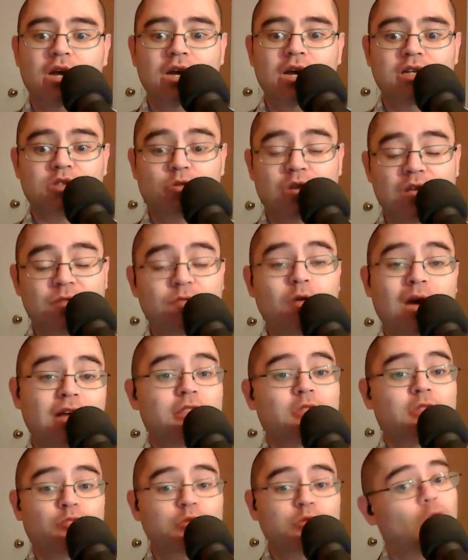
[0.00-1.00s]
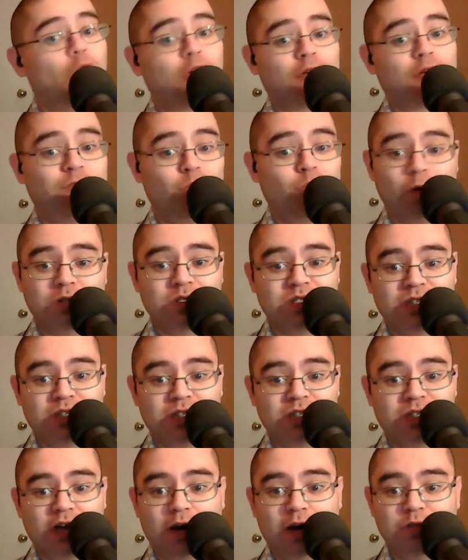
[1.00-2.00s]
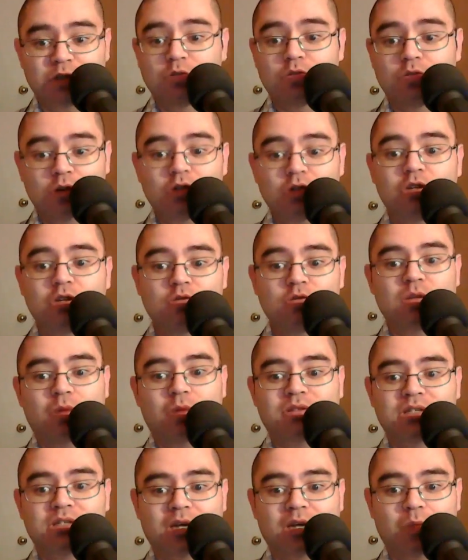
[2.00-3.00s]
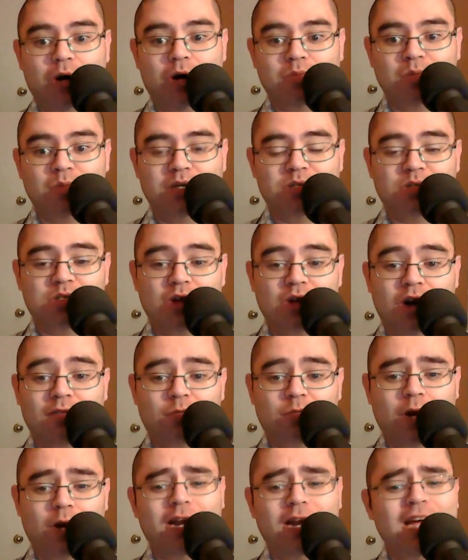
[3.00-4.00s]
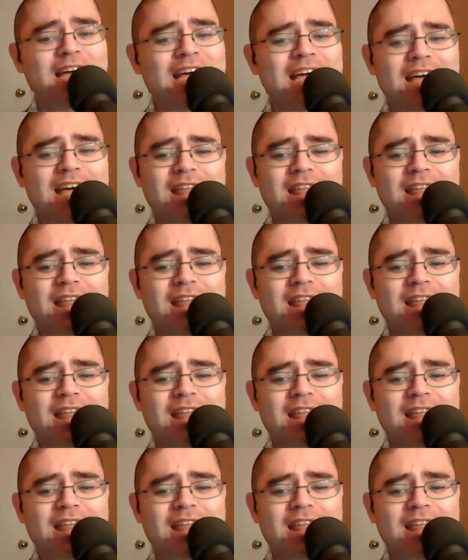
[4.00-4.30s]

So if you had 3 or 4 subs, you could use the multi-sub optimizer software.